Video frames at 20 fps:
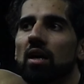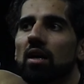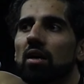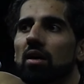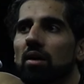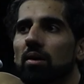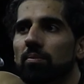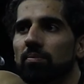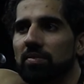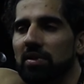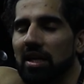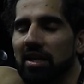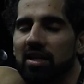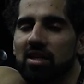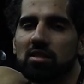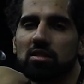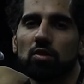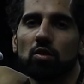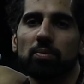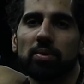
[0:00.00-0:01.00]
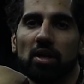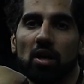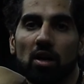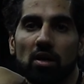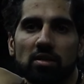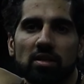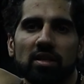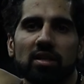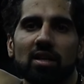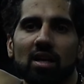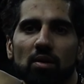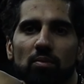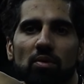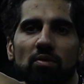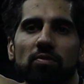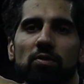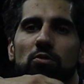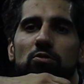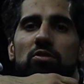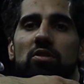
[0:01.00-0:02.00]
I guess it'll be hard to get
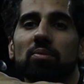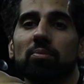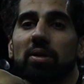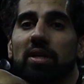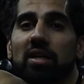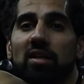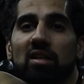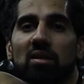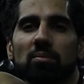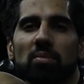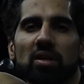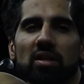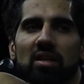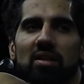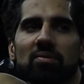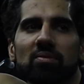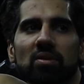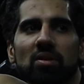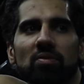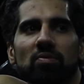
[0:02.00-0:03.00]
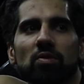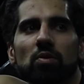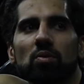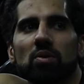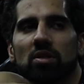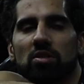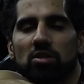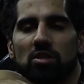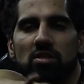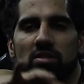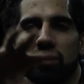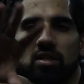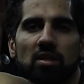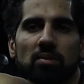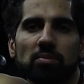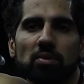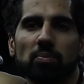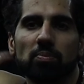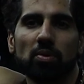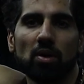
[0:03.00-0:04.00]
reviews in the beginning, but even if you can just set
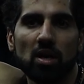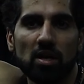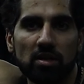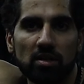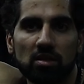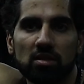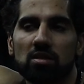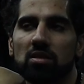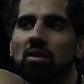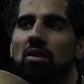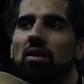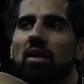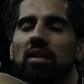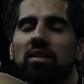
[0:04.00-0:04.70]
up the products,